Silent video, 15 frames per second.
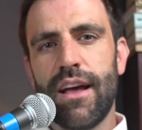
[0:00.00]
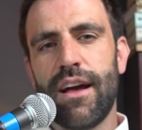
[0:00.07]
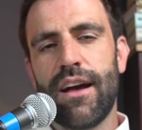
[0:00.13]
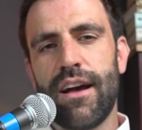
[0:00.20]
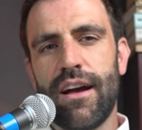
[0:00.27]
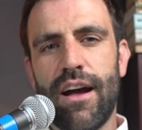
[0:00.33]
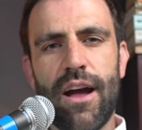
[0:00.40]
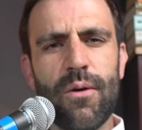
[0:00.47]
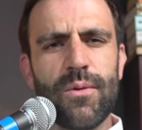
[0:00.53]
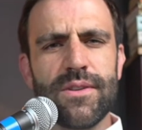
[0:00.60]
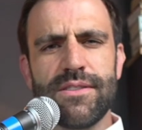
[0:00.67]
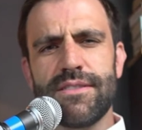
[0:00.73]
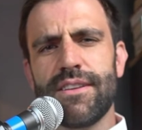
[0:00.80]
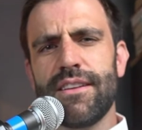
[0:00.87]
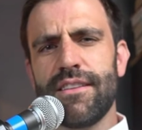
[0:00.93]
I
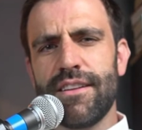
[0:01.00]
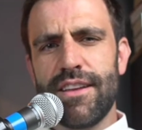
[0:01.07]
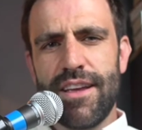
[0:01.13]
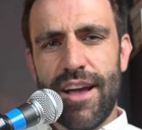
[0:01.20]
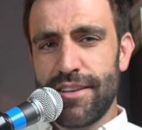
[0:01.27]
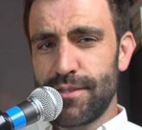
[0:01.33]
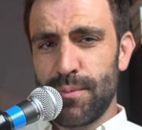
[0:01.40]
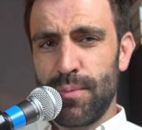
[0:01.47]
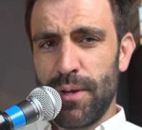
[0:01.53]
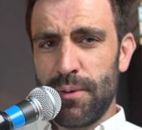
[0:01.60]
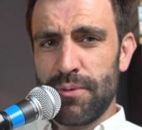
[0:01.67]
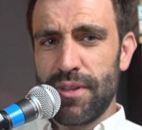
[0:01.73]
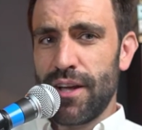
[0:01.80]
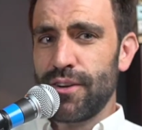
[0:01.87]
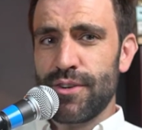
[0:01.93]
wouldn't say that he has to play
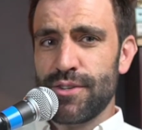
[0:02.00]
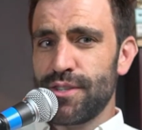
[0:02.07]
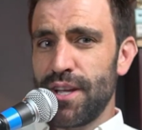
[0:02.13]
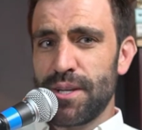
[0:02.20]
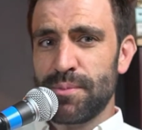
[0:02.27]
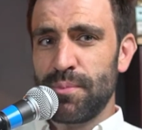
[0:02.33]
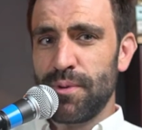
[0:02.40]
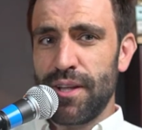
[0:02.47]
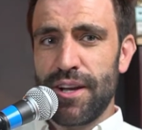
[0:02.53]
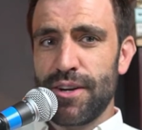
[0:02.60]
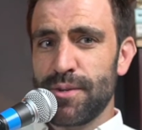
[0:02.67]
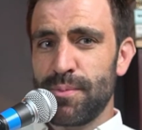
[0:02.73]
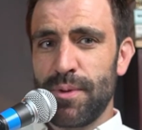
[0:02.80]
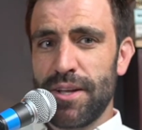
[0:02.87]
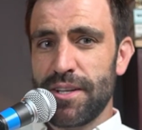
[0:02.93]
with undersized
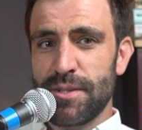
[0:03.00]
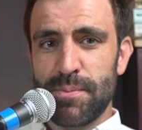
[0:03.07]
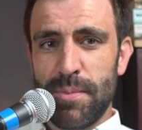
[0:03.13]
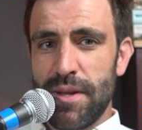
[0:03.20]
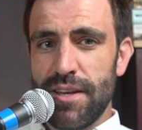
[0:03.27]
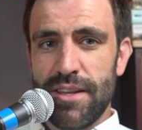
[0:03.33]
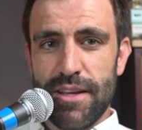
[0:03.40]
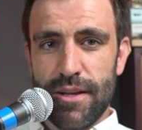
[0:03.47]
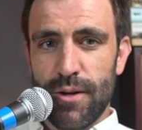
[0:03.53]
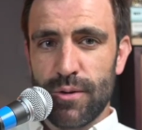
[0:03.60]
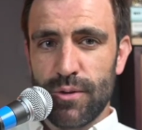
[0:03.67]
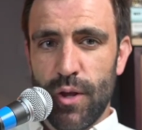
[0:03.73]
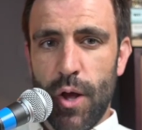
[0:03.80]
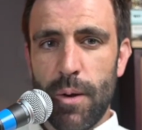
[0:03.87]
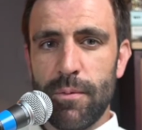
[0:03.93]
players playing Speed D at
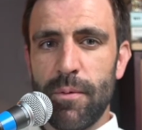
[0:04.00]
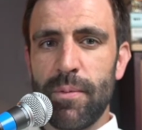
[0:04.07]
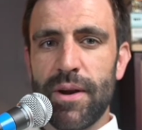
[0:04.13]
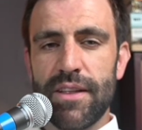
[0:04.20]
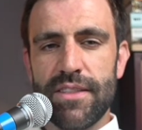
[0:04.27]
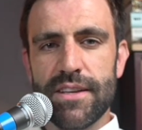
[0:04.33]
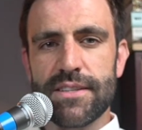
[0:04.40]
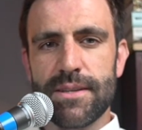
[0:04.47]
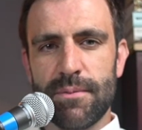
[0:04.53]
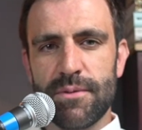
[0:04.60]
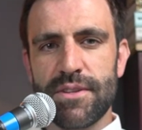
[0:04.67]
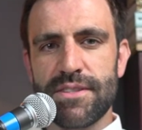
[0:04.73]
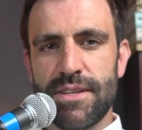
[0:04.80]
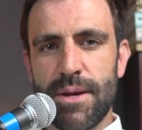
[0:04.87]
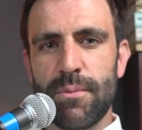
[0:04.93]
Oklahoma, but I think some
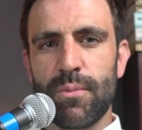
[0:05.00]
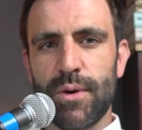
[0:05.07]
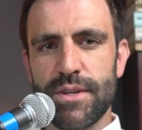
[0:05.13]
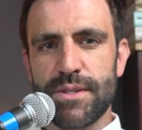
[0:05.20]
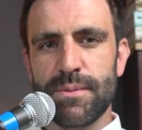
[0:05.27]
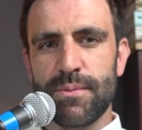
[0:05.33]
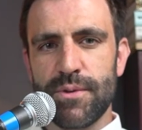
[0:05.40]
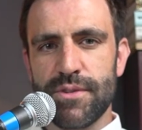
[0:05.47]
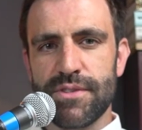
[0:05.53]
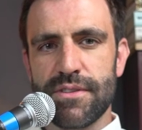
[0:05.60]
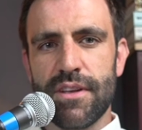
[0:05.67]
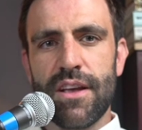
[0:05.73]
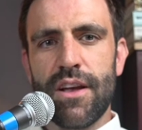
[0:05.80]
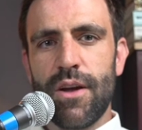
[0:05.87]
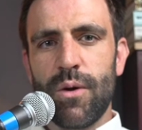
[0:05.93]
of the same
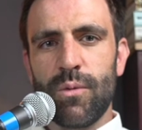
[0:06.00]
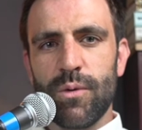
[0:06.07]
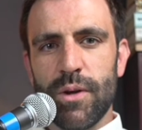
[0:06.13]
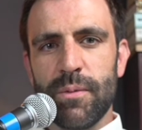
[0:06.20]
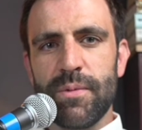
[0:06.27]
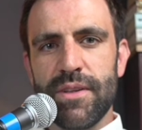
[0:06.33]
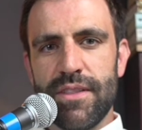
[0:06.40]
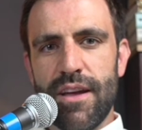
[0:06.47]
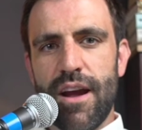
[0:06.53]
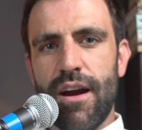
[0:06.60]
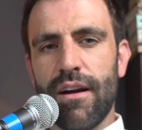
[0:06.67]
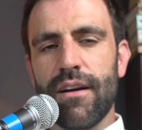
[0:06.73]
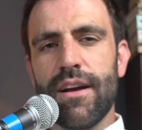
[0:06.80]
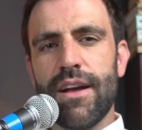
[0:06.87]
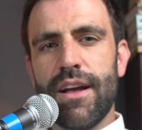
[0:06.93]
principles will be
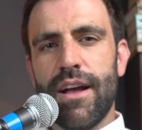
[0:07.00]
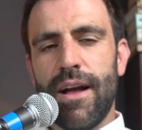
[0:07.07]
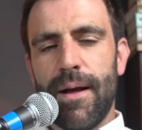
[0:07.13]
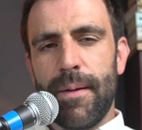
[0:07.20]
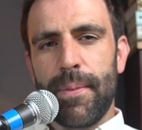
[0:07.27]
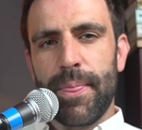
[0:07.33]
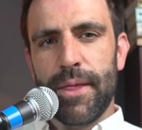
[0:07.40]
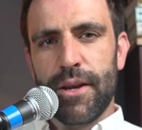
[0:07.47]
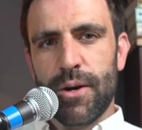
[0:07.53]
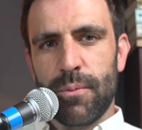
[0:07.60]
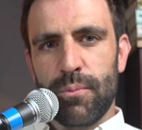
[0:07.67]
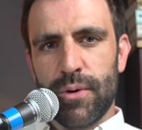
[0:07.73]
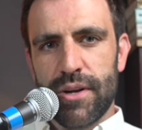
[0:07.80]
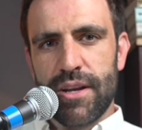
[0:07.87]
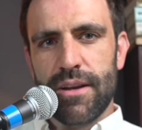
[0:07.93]
there.
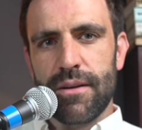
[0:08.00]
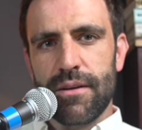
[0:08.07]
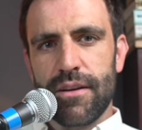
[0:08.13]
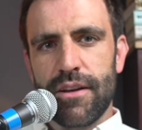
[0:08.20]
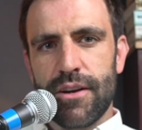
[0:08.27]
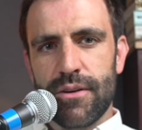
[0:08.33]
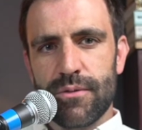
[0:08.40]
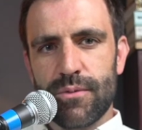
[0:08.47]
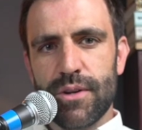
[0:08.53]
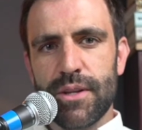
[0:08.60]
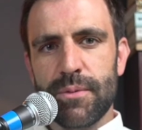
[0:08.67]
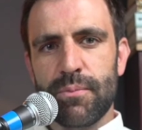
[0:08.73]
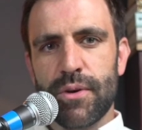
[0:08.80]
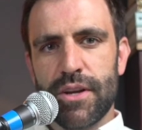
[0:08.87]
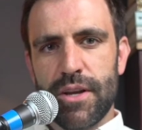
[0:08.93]

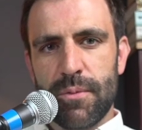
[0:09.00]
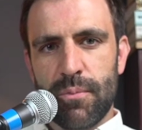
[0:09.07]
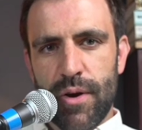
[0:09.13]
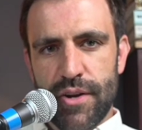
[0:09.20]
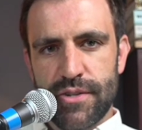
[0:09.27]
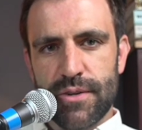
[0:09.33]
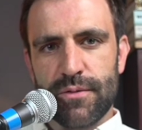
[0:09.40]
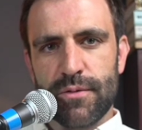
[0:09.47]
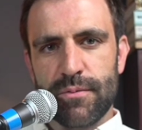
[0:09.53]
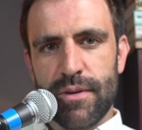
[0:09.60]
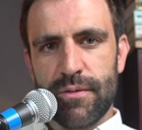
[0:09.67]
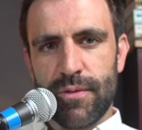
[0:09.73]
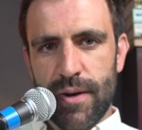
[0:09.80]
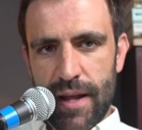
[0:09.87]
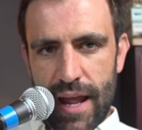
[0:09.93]
Really bringing pressure from
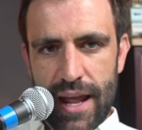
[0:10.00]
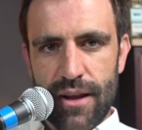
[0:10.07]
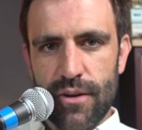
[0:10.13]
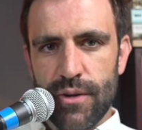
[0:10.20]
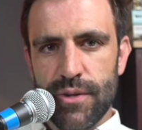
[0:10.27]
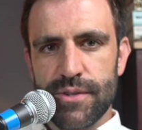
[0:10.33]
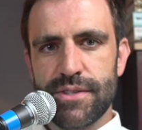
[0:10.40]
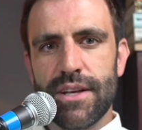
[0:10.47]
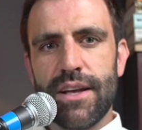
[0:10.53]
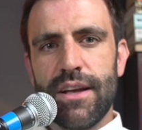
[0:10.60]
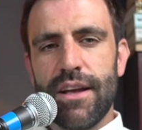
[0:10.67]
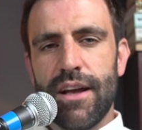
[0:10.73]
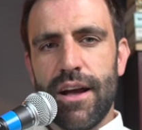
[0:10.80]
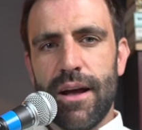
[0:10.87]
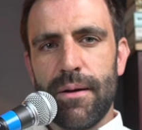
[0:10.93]
different angles.
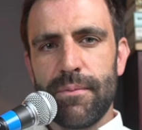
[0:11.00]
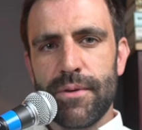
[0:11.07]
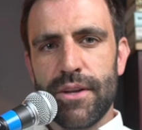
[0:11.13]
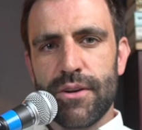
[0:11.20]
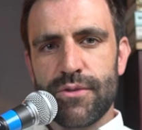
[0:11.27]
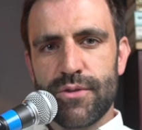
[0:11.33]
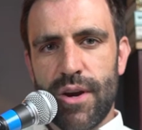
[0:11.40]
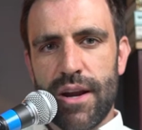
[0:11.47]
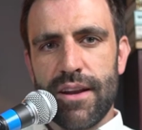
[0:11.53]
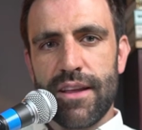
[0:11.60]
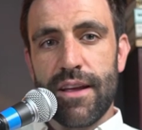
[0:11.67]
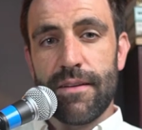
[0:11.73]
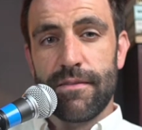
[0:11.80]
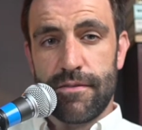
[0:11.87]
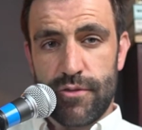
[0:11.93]
Trying
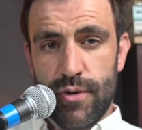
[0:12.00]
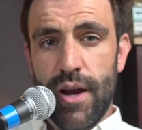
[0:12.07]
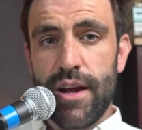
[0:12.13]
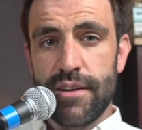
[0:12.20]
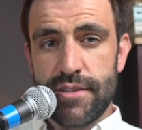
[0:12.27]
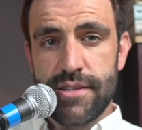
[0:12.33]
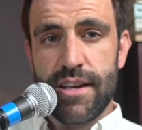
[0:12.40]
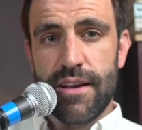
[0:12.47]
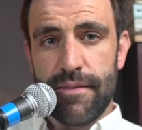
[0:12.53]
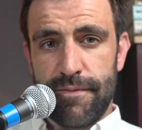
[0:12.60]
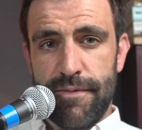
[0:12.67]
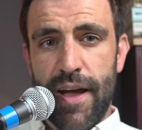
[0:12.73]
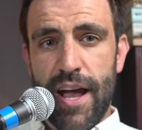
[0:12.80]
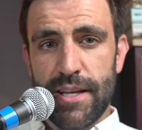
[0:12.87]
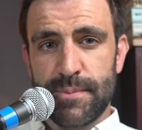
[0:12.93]
to get
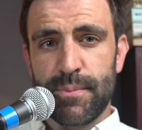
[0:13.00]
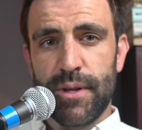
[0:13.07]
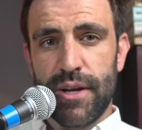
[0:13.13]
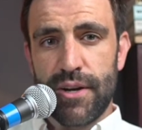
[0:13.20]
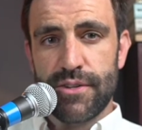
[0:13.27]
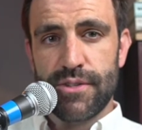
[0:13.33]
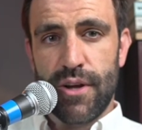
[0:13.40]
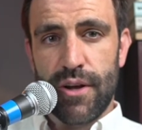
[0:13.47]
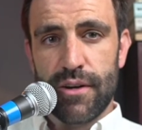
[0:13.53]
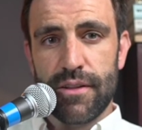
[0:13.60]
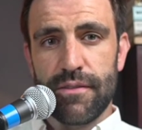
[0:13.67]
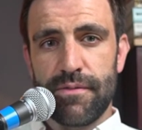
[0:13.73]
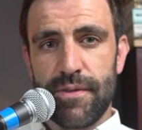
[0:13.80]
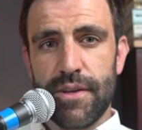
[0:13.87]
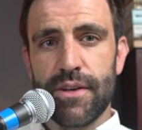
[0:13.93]
fast players onto
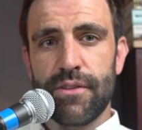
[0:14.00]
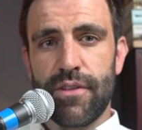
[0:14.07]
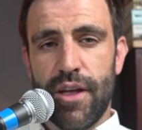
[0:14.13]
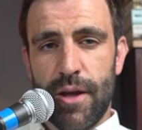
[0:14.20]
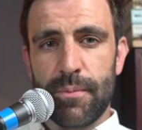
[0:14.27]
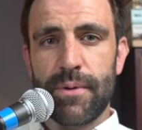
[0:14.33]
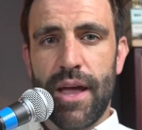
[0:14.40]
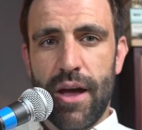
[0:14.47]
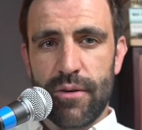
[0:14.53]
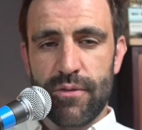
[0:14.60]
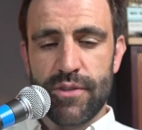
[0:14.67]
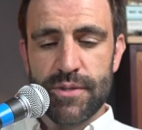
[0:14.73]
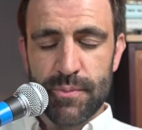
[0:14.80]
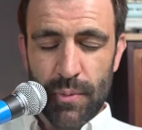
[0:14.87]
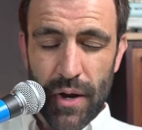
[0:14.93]
the field to help
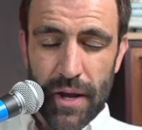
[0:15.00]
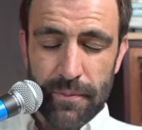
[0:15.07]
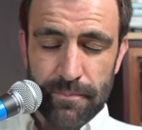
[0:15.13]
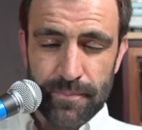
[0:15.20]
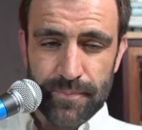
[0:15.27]
counter the spread.